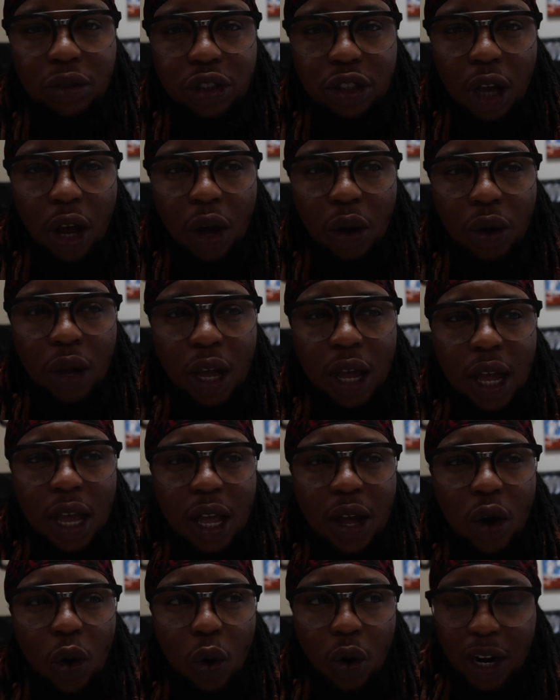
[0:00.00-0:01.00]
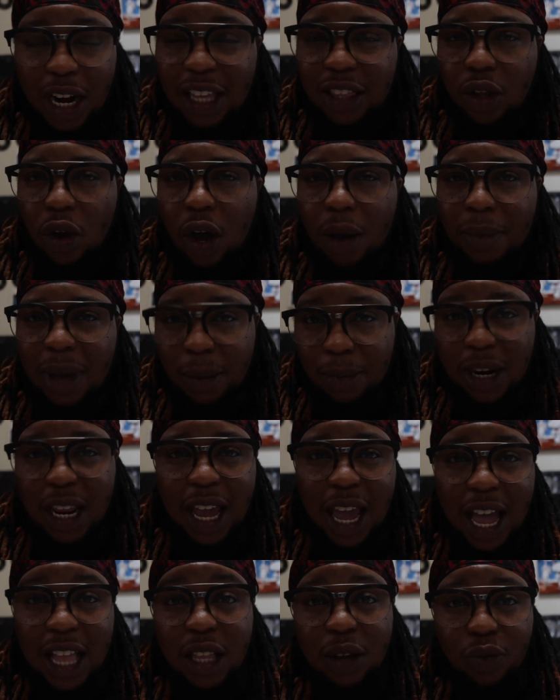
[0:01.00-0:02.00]
So, or they thought maybe
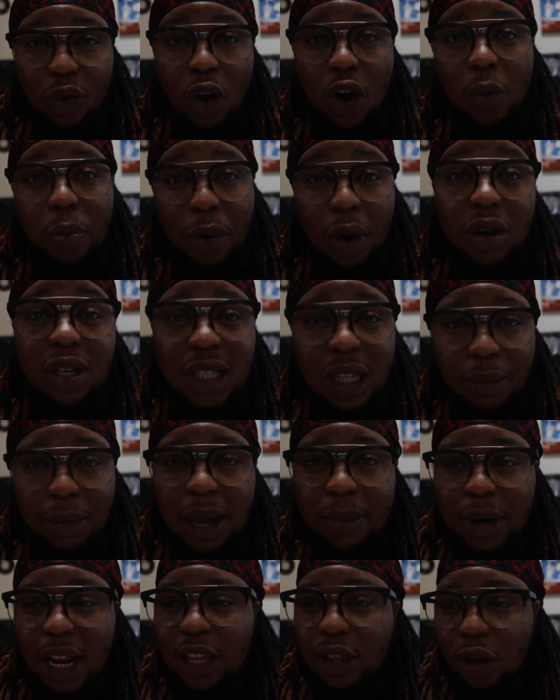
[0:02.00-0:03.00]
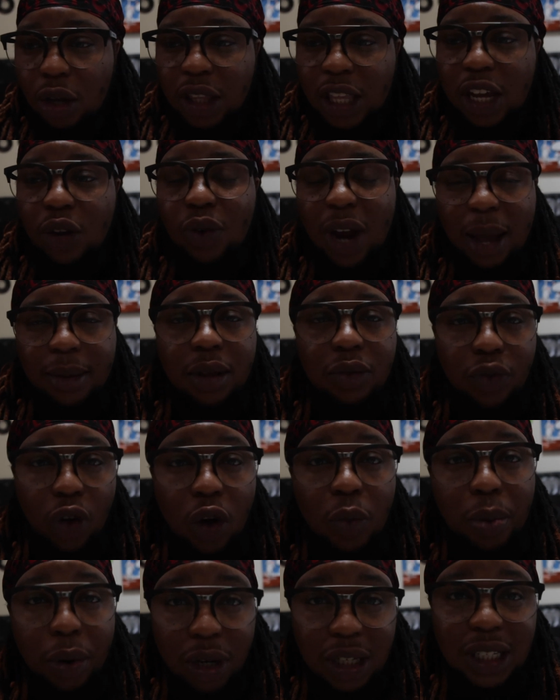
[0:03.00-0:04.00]
they had the wrong person. Maybe they thought they grabbed the
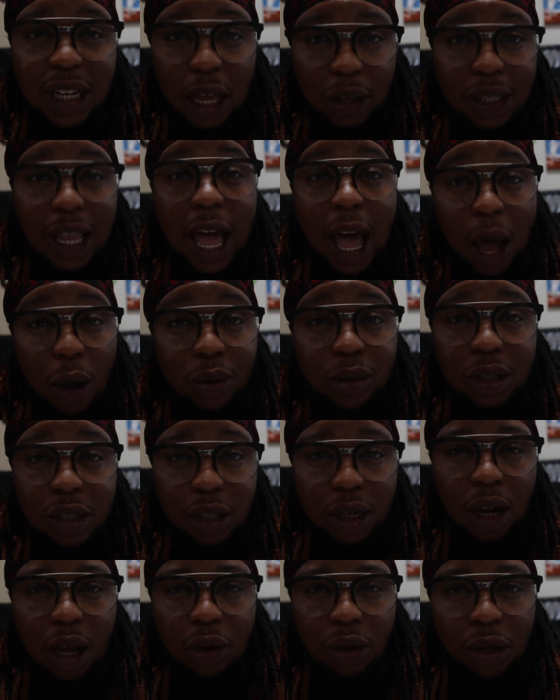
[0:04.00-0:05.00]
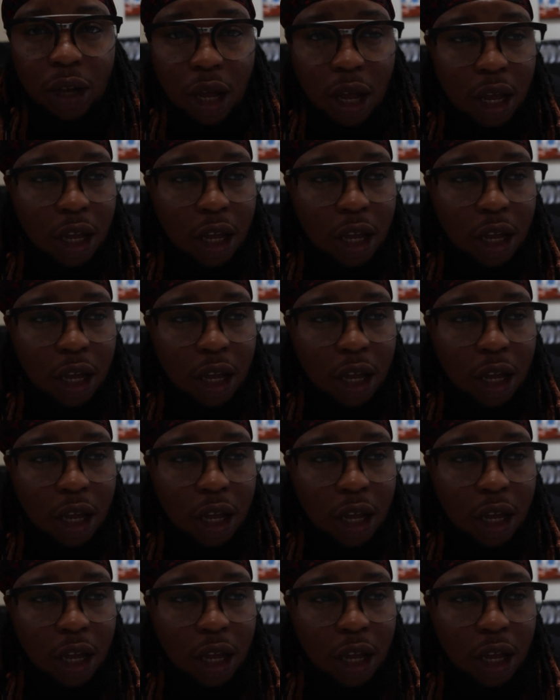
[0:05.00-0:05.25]
wrong person out the house, you know?